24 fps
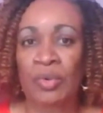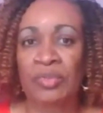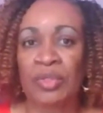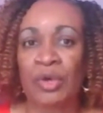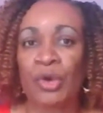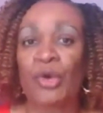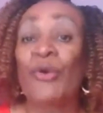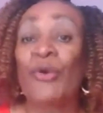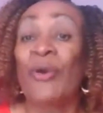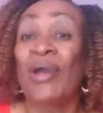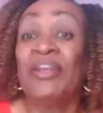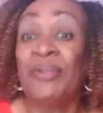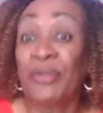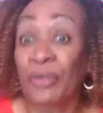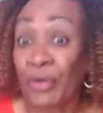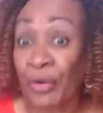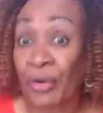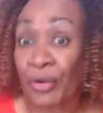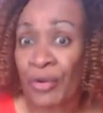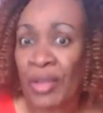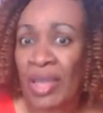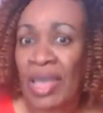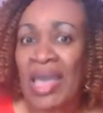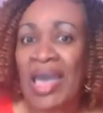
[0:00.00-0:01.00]
the
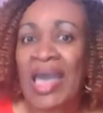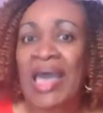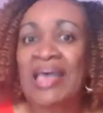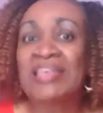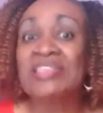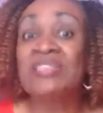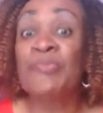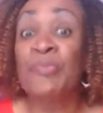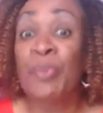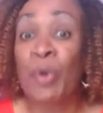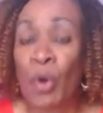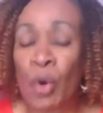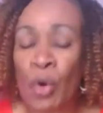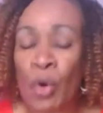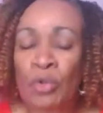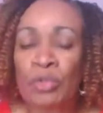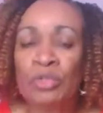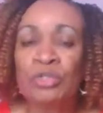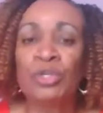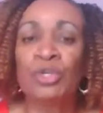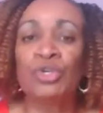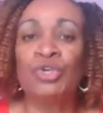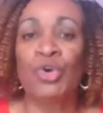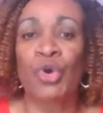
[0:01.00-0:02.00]
creditor has
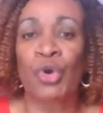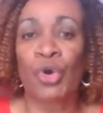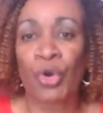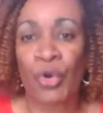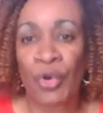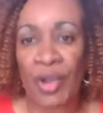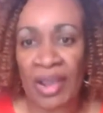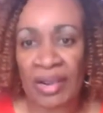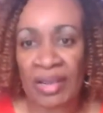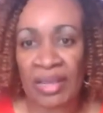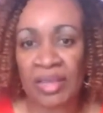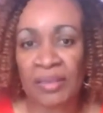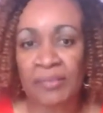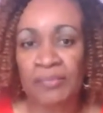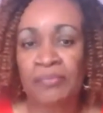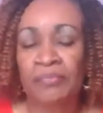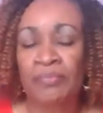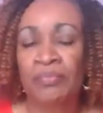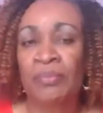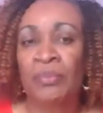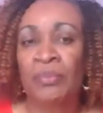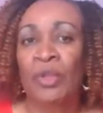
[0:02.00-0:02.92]
pulled your credit